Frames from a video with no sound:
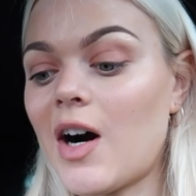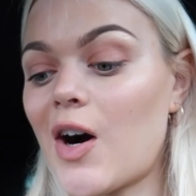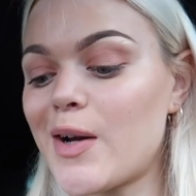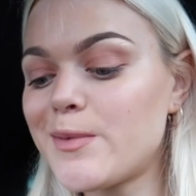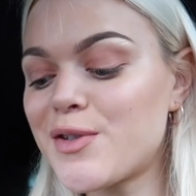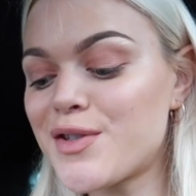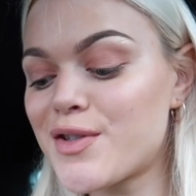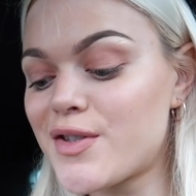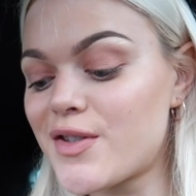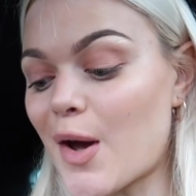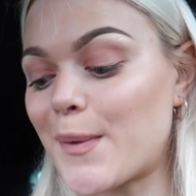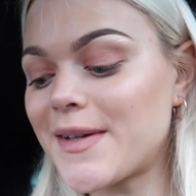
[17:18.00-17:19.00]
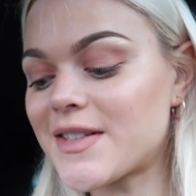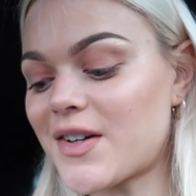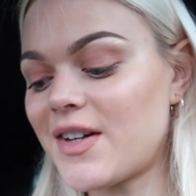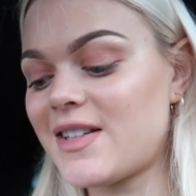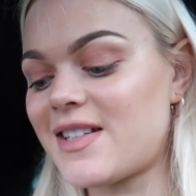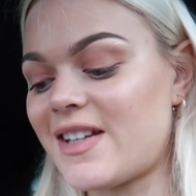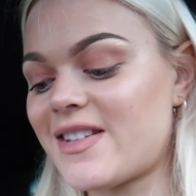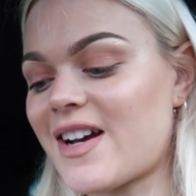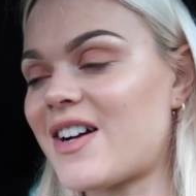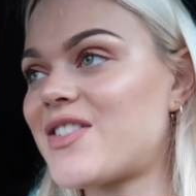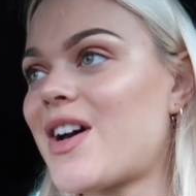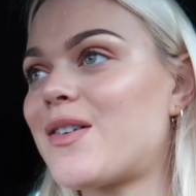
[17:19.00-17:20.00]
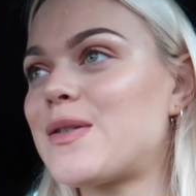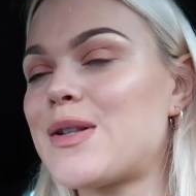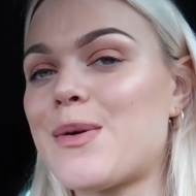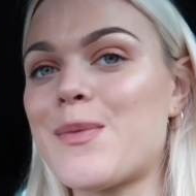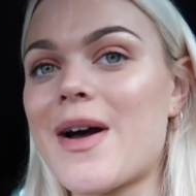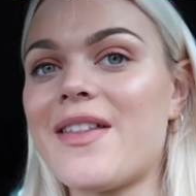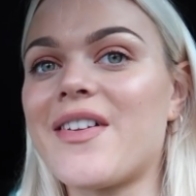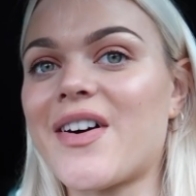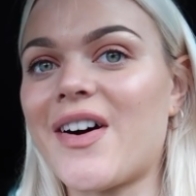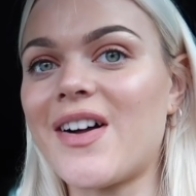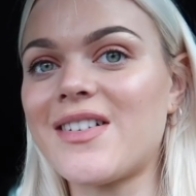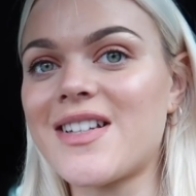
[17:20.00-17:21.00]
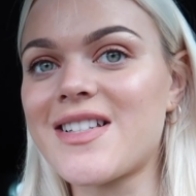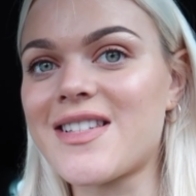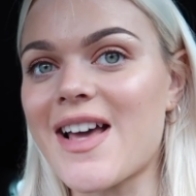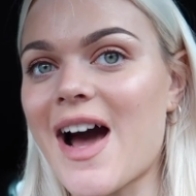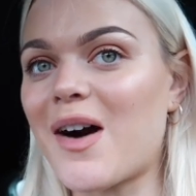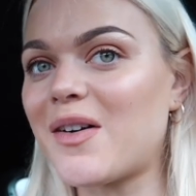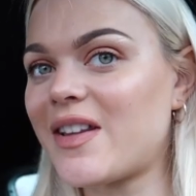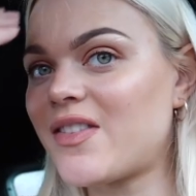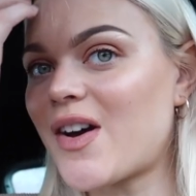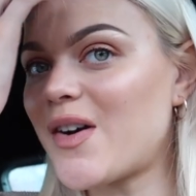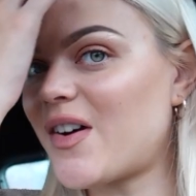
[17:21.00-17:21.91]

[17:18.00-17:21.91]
I'm just so excited to actually have somewhere in the garden to sit out in though,